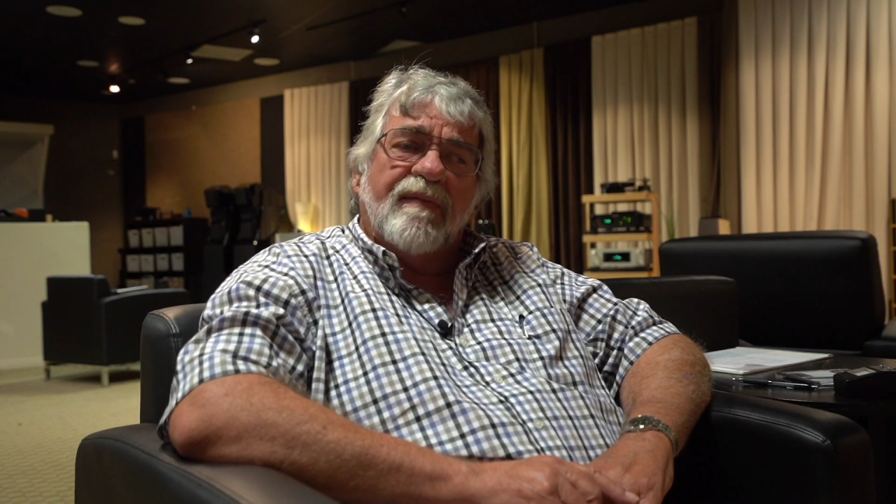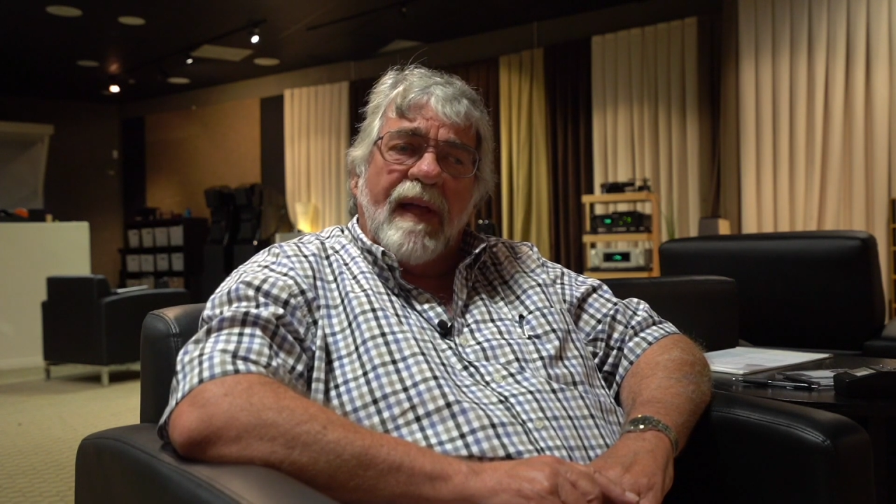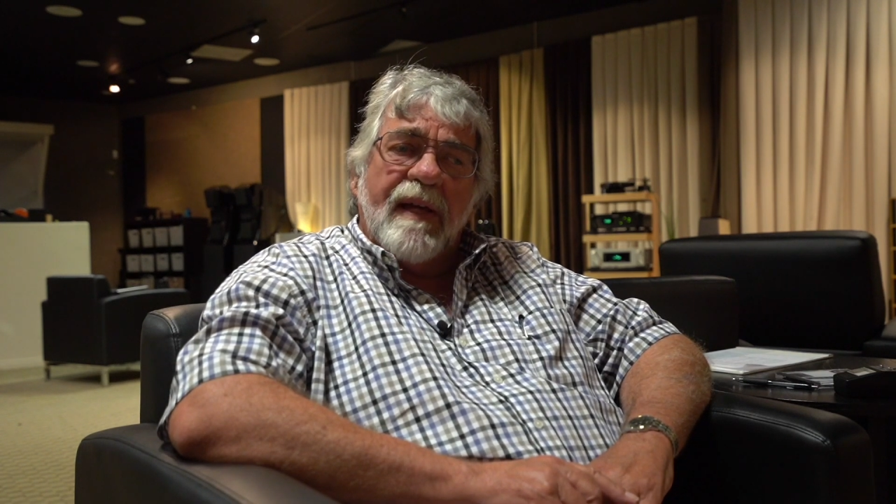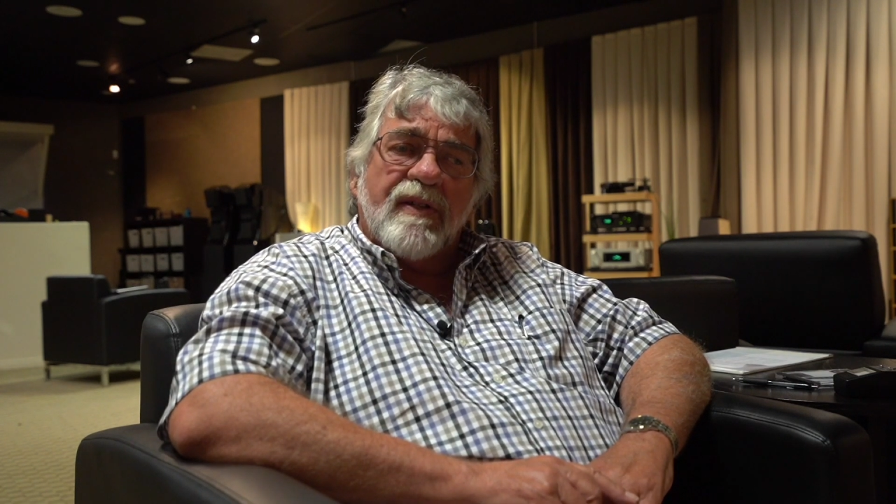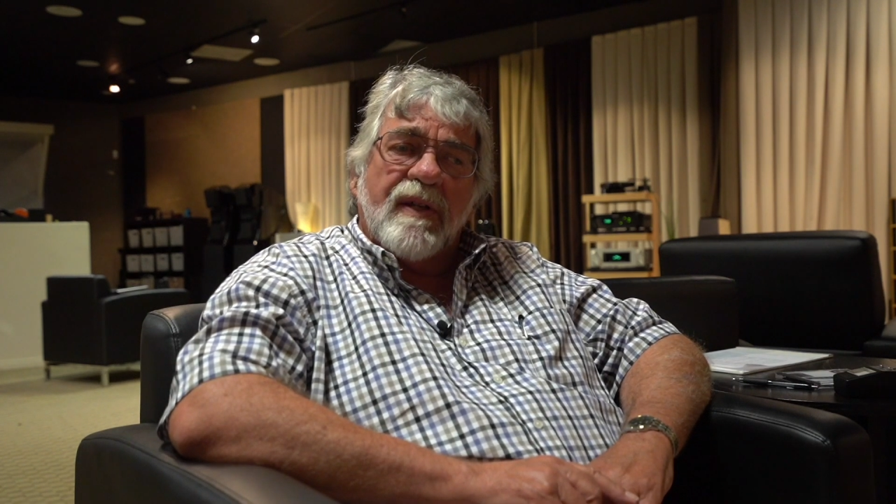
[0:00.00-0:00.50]

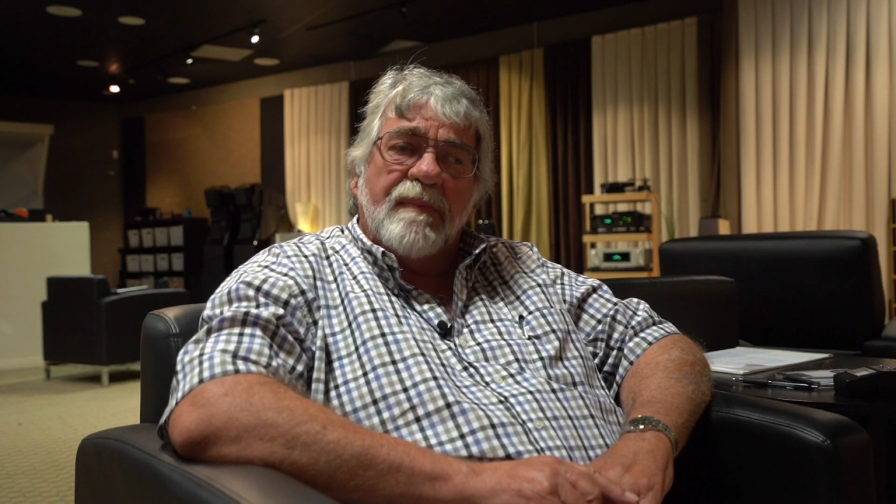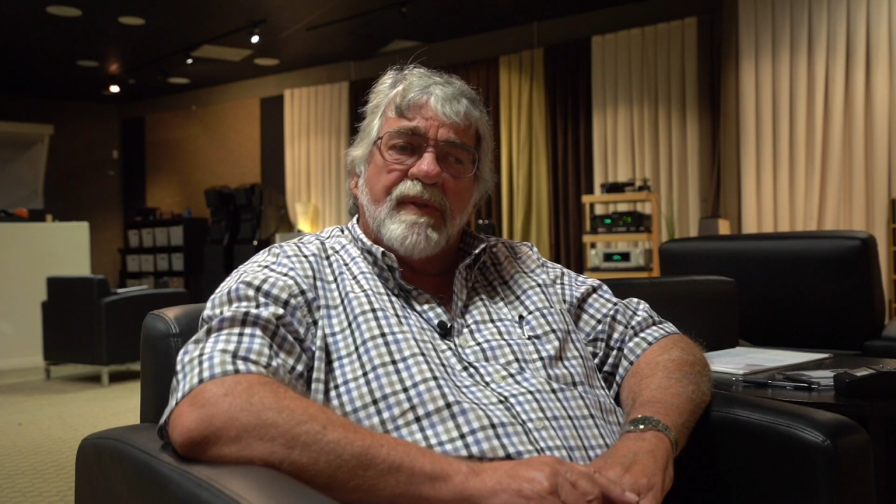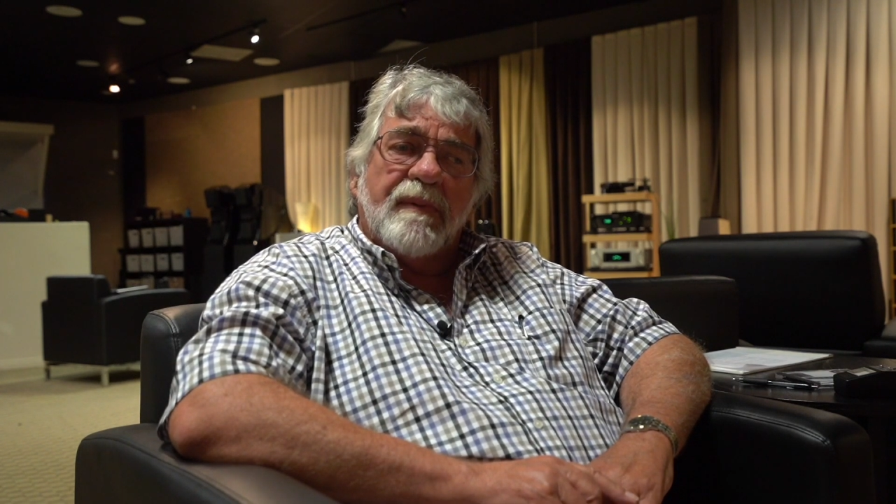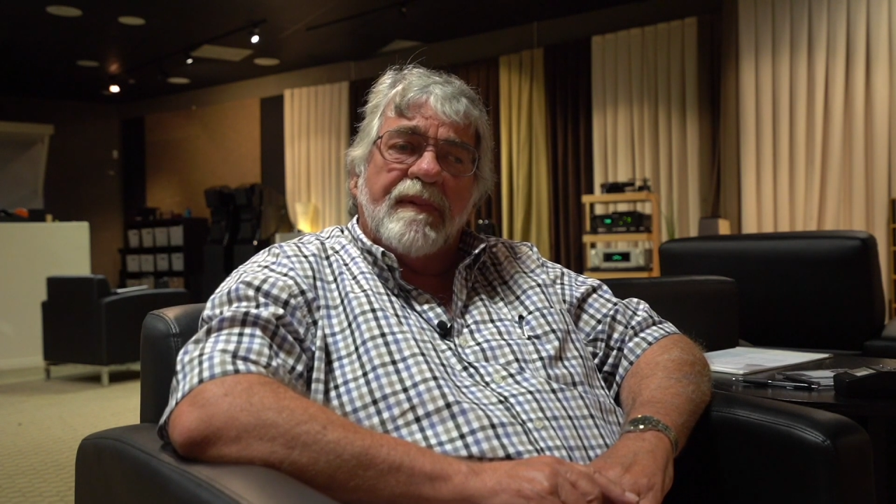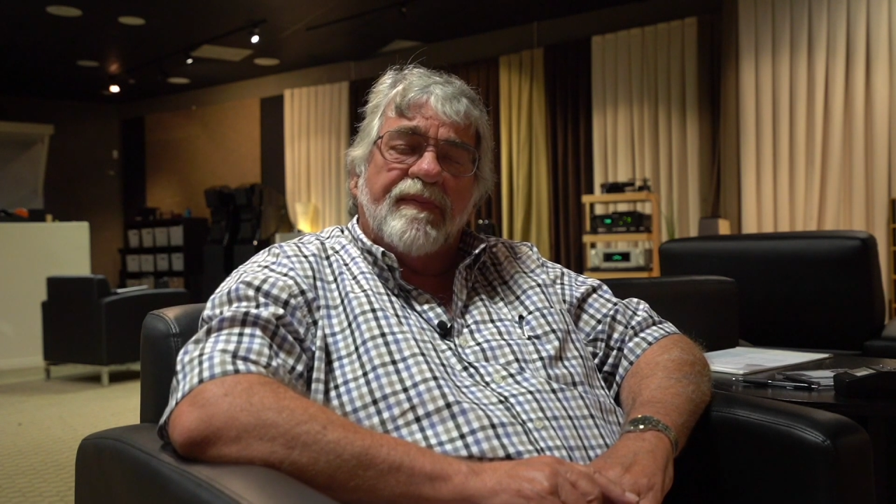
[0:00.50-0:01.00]

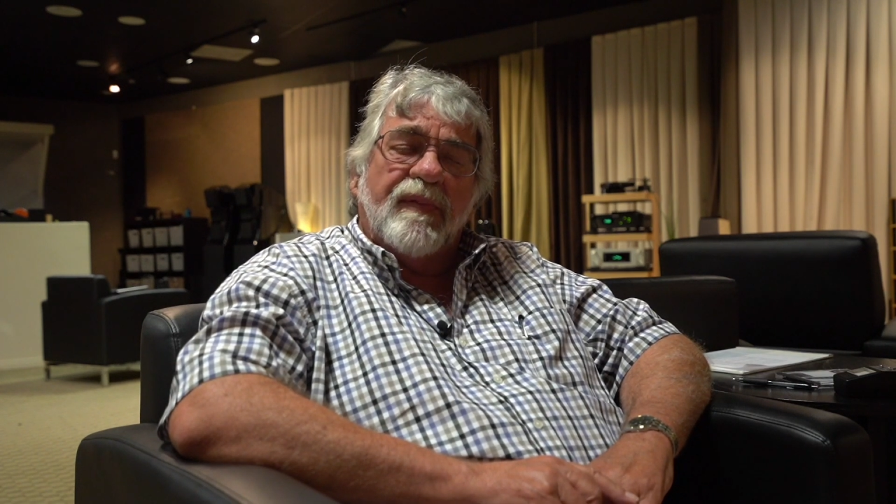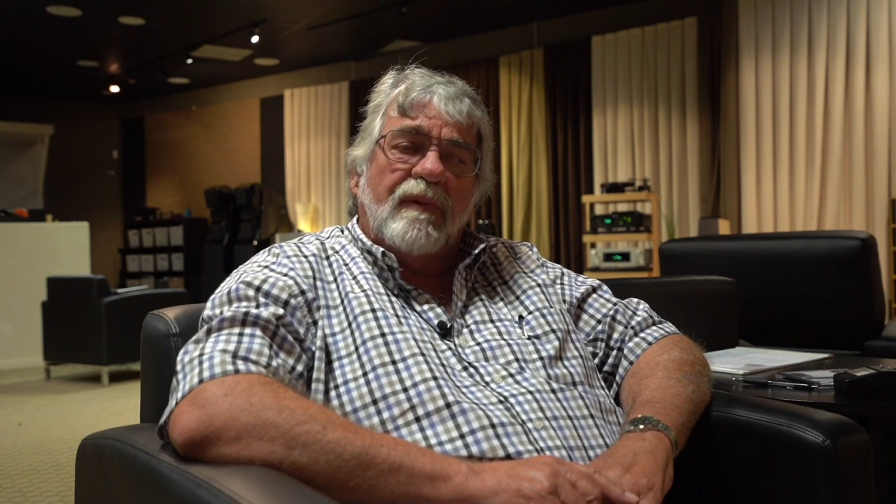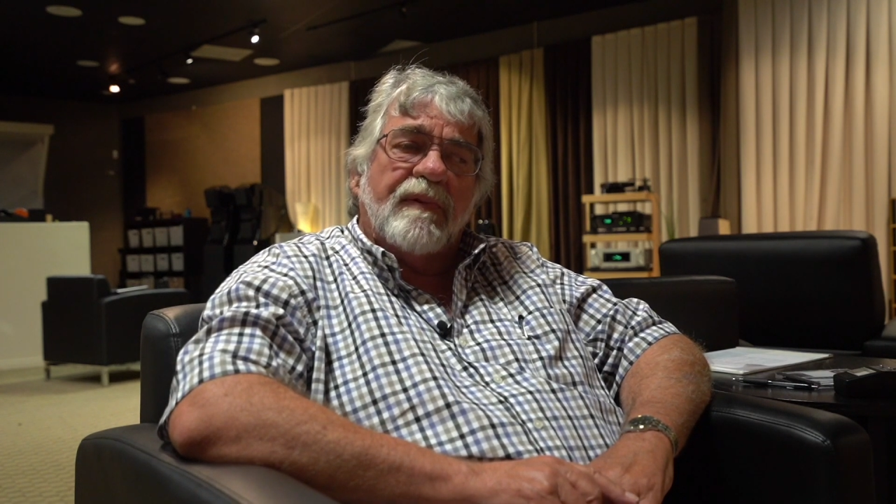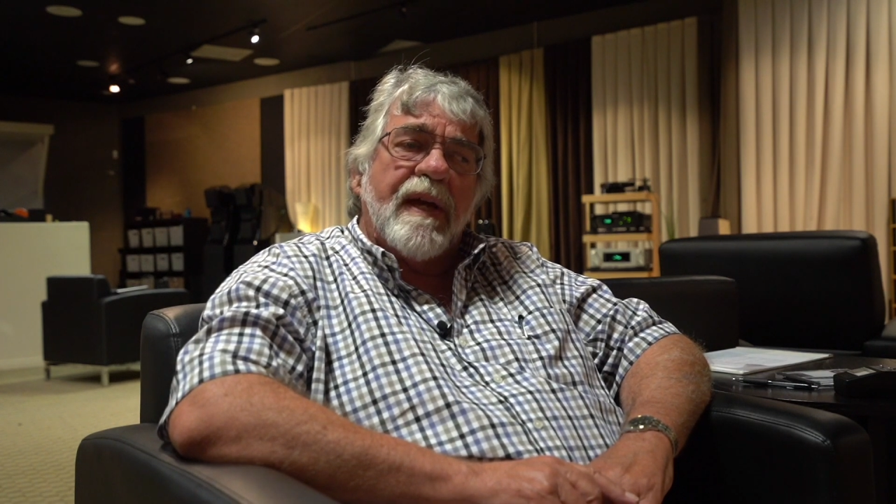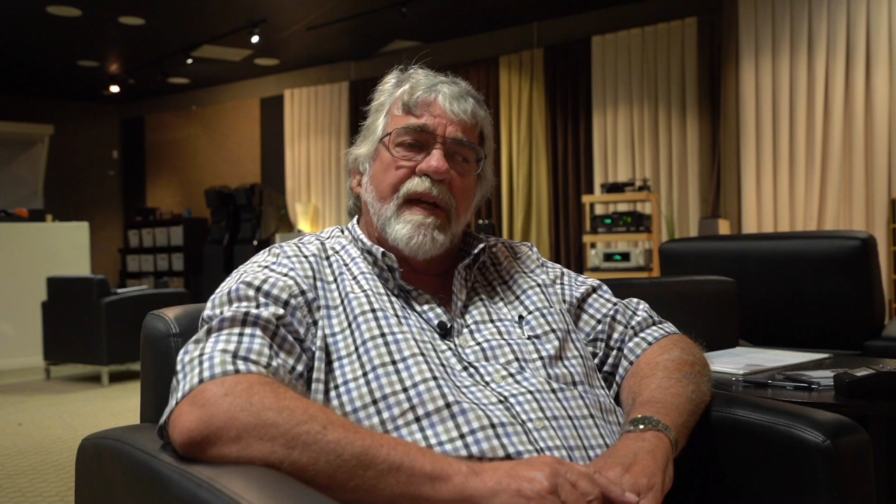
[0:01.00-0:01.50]
flagships that were
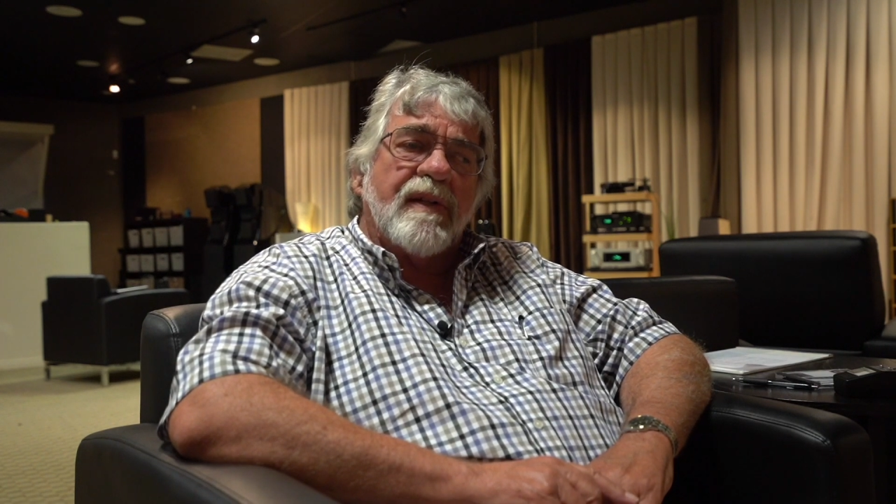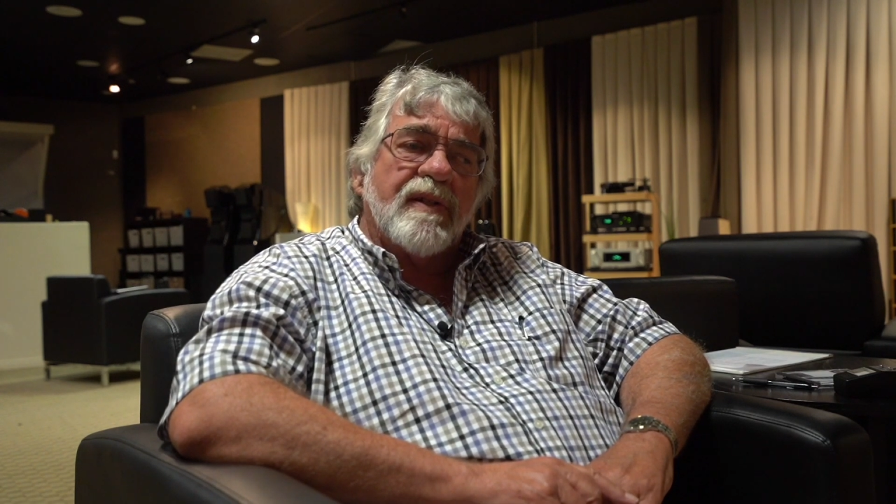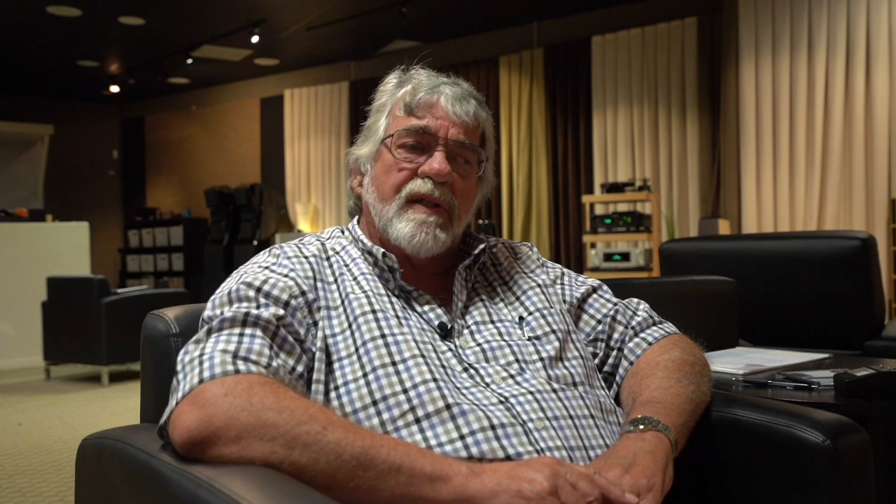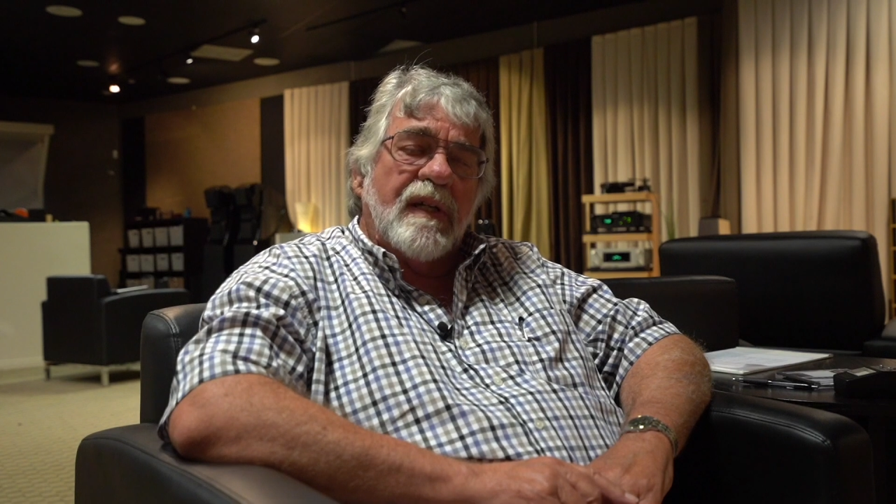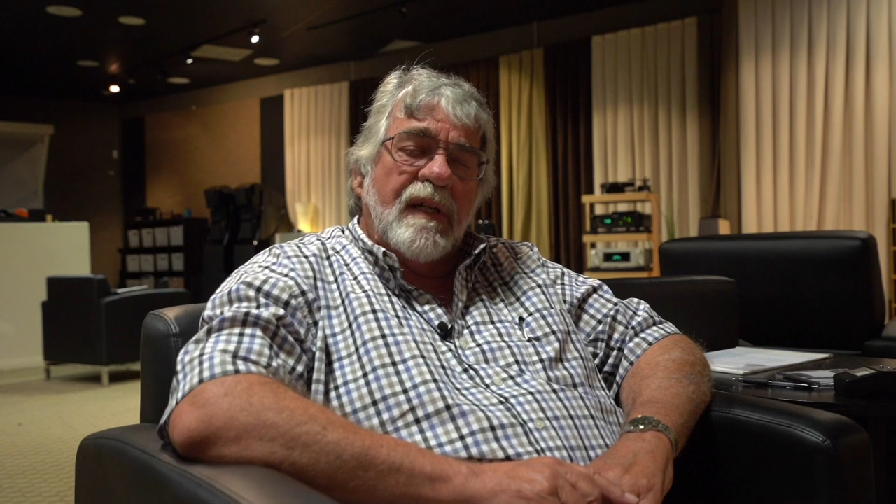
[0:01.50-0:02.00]
full
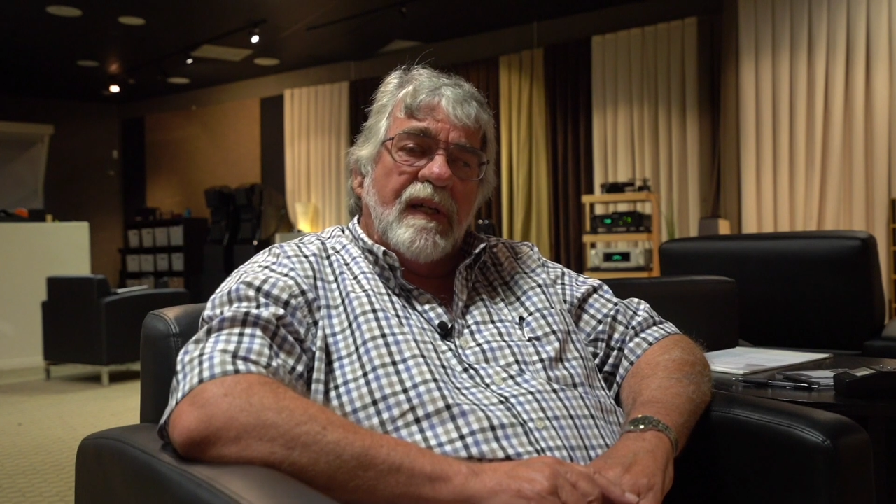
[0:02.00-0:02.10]
range.